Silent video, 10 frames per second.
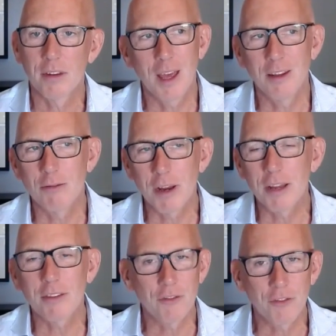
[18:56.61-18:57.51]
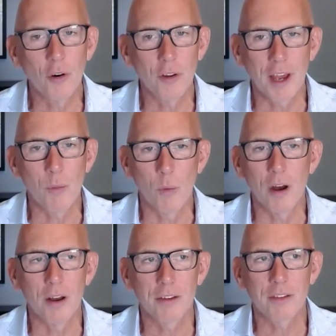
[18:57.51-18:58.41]
And the reason for that
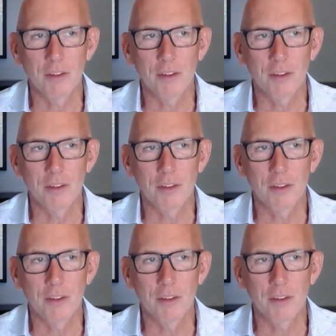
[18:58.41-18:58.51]
was